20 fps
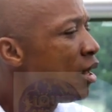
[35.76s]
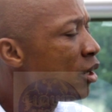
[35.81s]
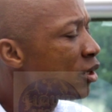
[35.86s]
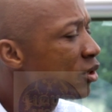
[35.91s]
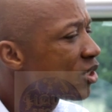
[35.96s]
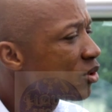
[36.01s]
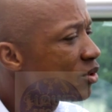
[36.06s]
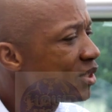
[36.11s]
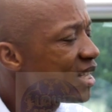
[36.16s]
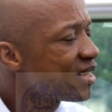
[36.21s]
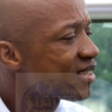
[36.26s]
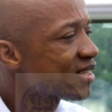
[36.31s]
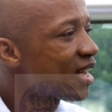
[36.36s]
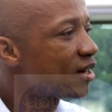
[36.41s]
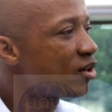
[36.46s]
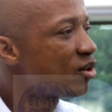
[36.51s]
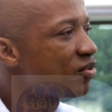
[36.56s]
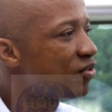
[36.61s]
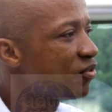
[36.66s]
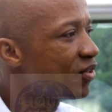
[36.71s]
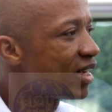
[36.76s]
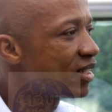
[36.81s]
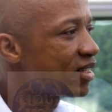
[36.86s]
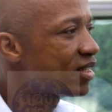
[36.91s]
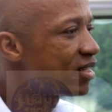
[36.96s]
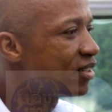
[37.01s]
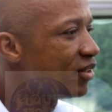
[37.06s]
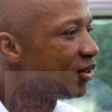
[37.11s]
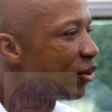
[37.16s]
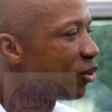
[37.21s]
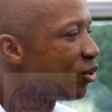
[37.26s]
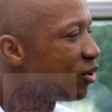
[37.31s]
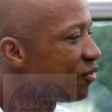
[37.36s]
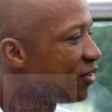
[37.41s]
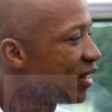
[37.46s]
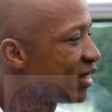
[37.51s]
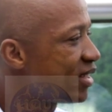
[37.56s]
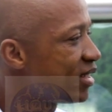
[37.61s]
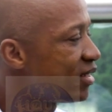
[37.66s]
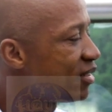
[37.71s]
So let's start off first, you know,
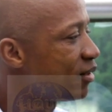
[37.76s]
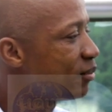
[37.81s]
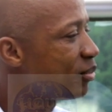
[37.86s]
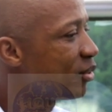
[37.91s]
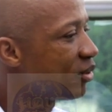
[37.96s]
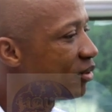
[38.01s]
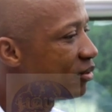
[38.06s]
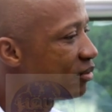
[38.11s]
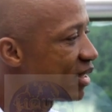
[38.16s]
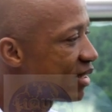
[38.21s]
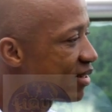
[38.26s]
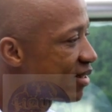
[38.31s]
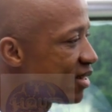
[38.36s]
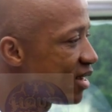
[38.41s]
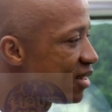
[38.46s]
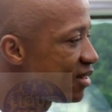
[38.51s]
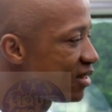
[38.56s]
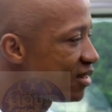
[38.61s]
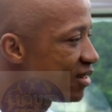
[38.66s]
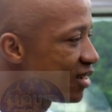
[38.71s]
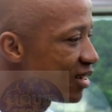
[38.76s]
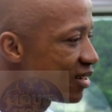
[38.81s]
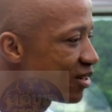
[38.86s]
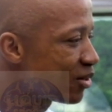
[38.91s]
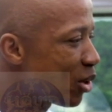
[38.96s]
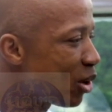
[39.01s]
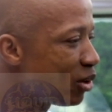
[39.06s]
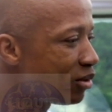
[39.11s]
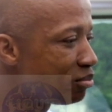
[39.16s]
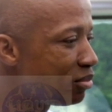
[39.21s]
reflecting upon the season just gone